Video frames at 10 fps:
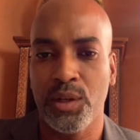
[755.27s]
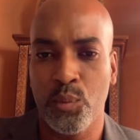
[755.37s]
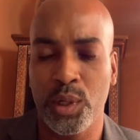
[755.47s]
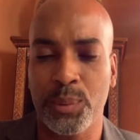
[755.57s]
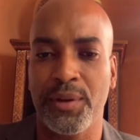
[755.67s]

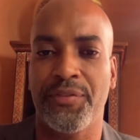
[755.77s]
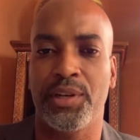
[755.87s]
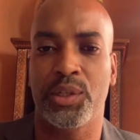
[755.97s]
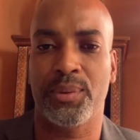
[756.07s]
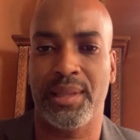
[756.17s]
Once we're
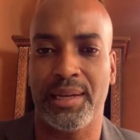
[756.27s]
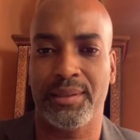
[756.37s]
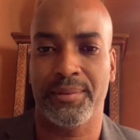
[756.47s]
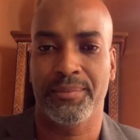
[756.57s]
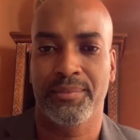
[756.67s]
finished with
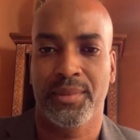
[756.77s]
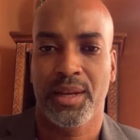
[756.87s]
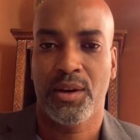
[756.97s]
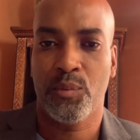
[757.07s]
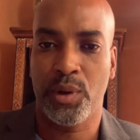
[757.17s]
that,
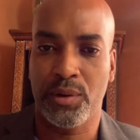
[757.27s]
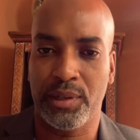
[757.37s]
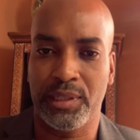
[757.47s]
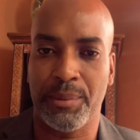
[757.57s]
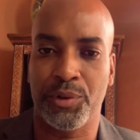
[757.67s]
we're going to
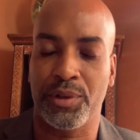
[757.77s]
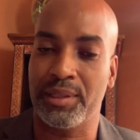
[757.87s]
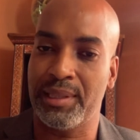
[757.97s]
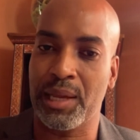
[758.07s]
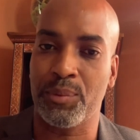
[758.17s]
demonstrate
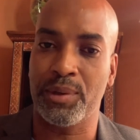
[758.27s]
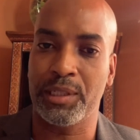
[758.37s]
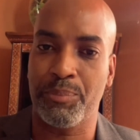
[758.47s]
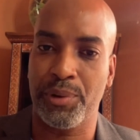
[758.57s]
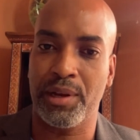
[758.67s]
that that one is
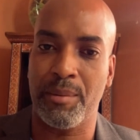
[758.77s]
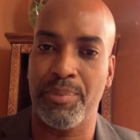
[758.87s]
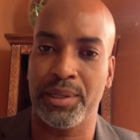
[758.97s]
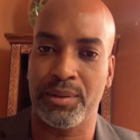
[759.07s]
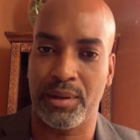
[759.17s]
pretty
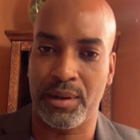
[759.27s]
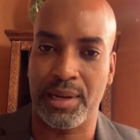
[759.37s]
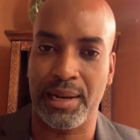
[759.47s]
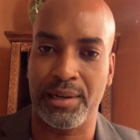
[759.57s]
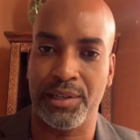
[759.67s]
complex, a lot of
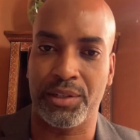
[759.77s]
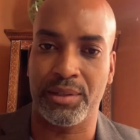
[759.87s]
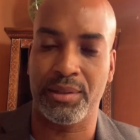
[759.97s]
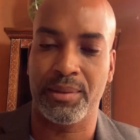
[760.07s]
calculations.